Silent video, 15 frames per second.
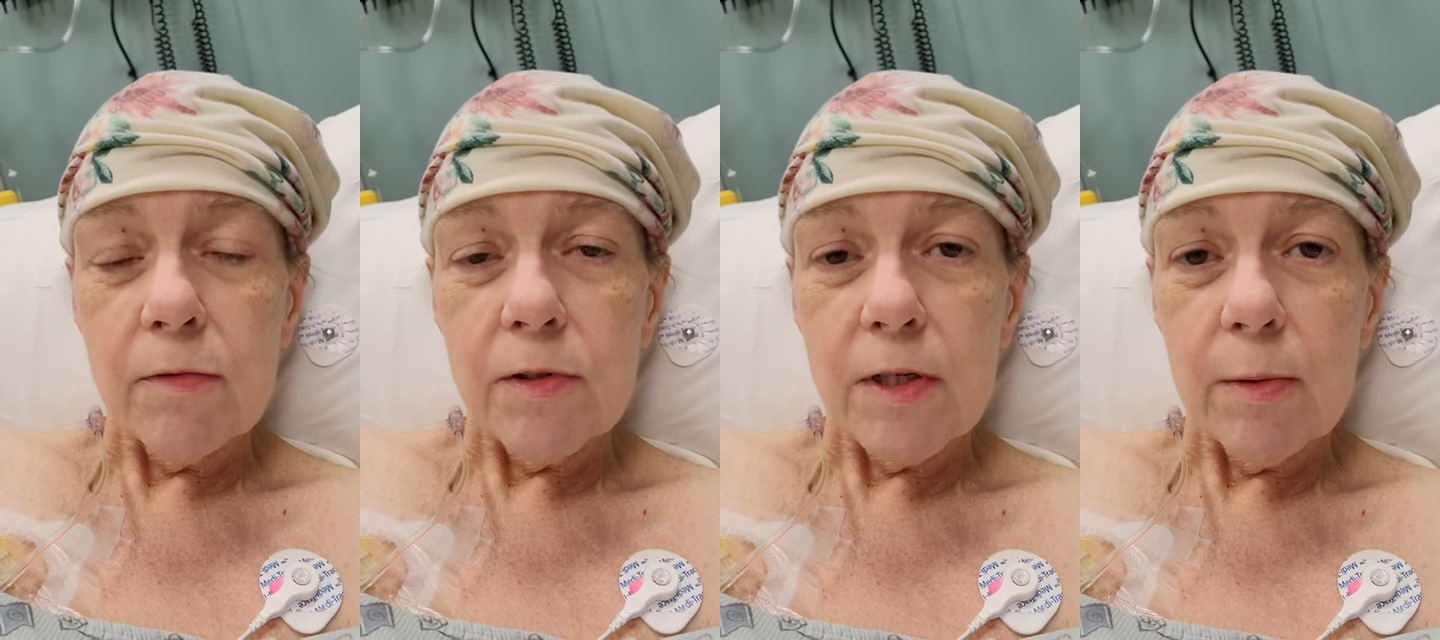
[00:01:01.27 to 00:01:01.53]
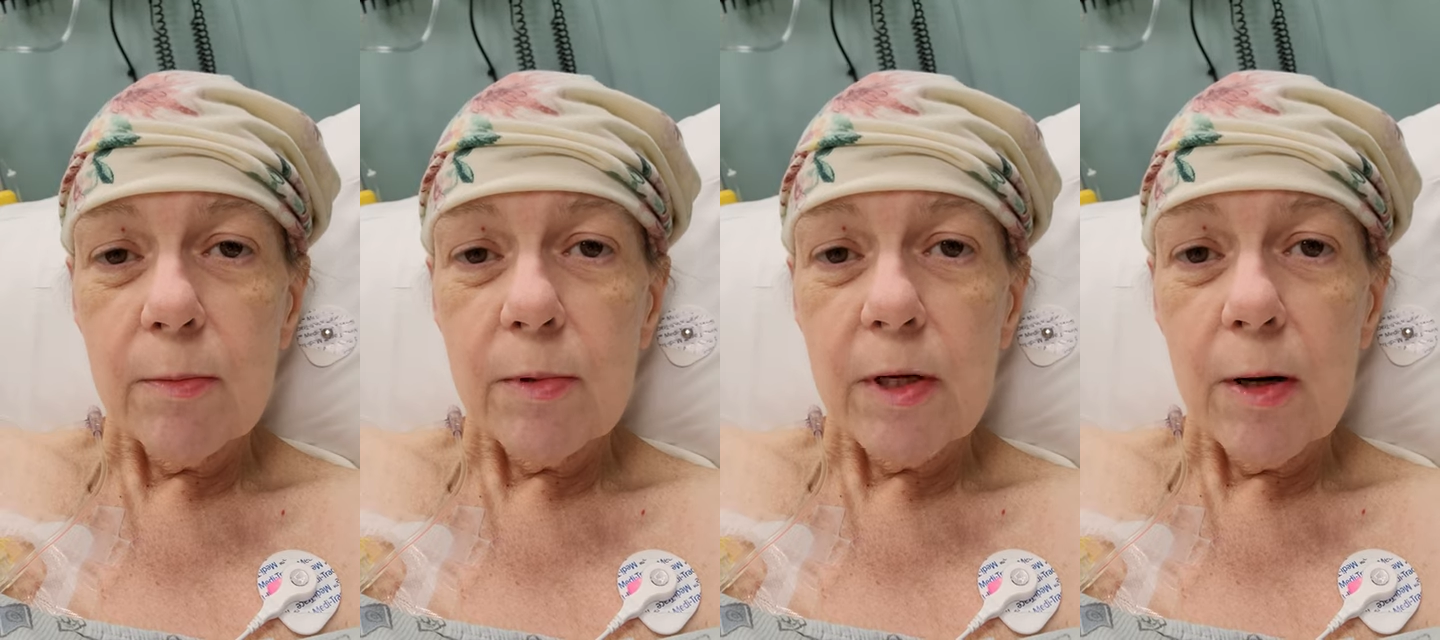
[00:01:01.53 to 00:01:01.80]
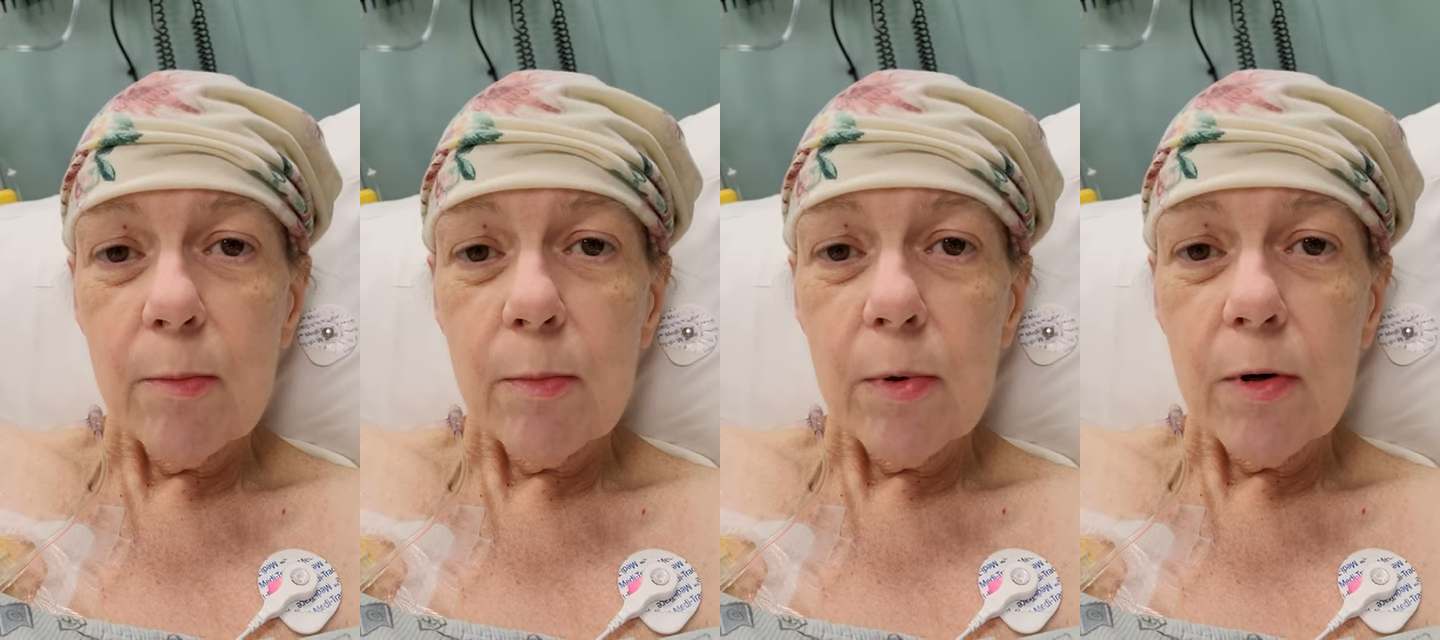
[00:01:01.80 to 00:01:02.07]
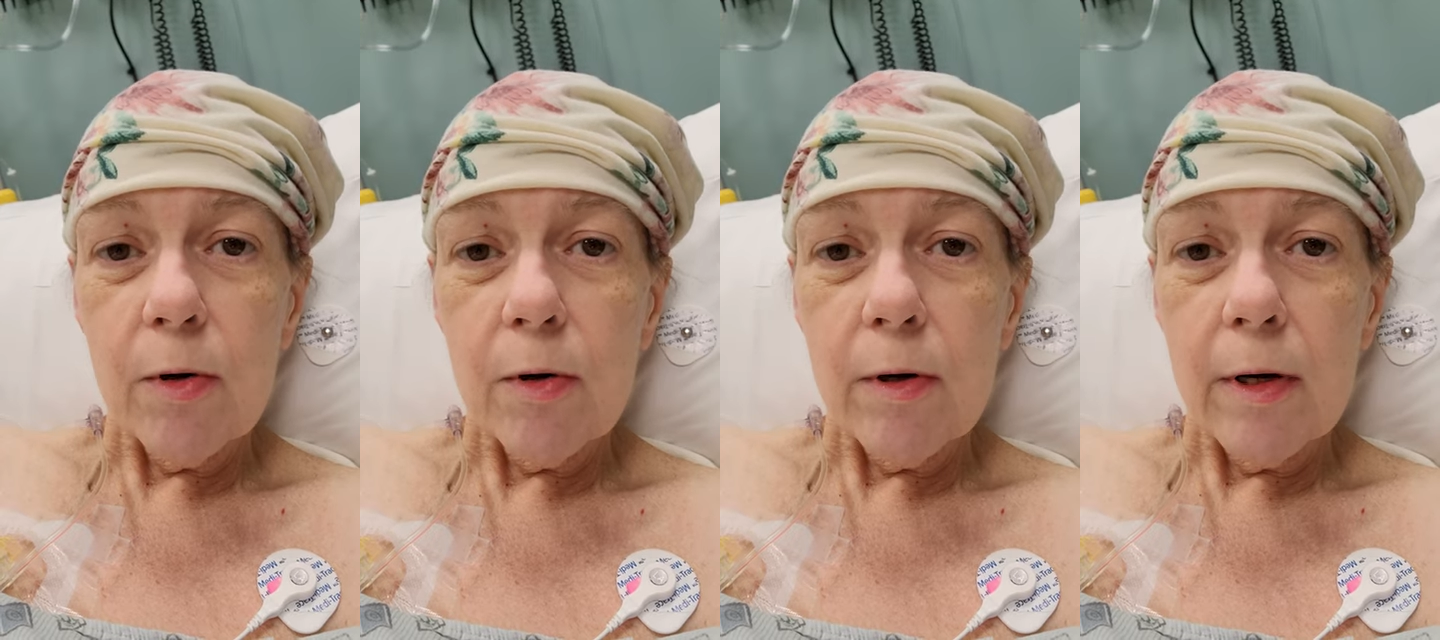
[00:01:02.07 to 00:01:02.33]
of
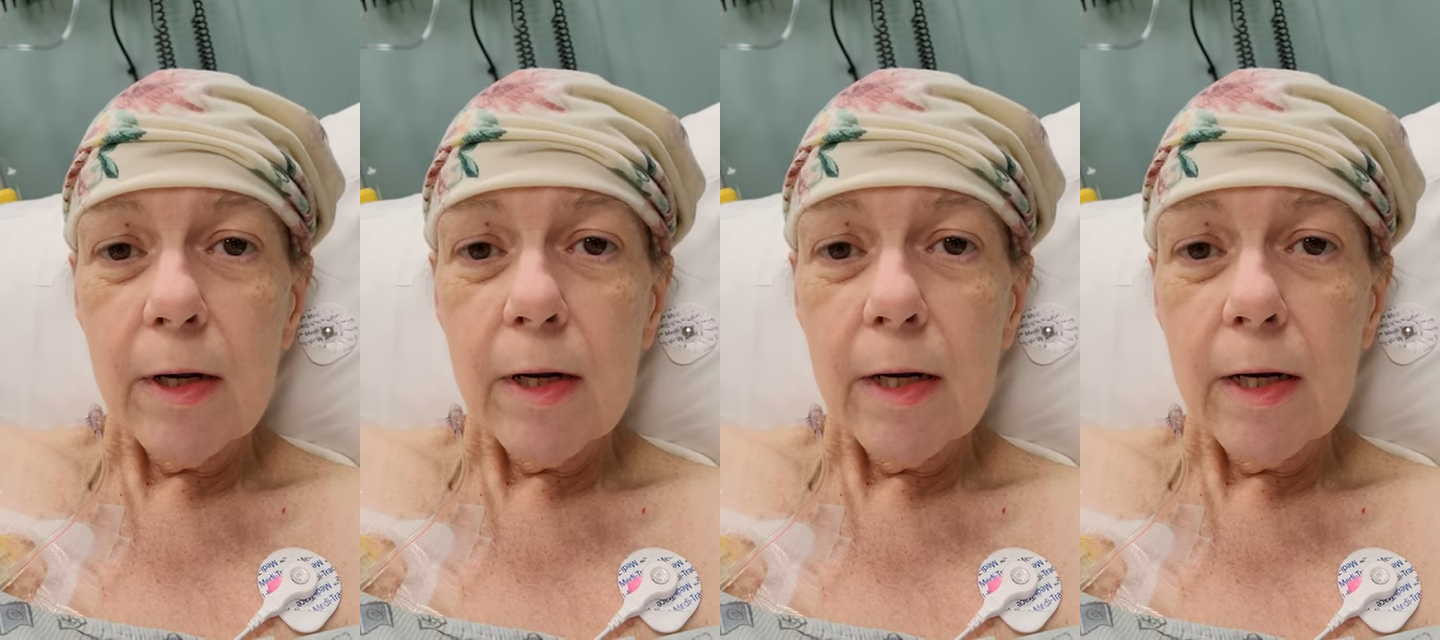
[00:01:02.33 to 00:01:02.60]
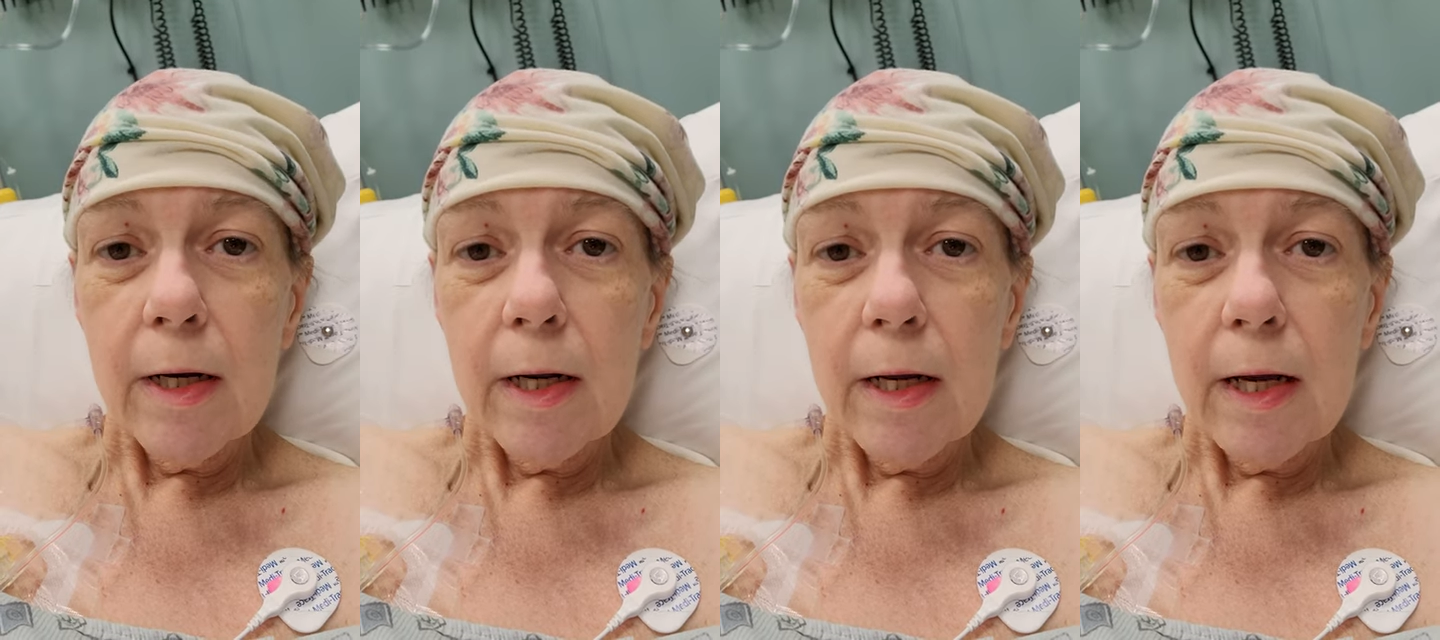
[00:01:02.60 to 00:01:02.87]
September, and I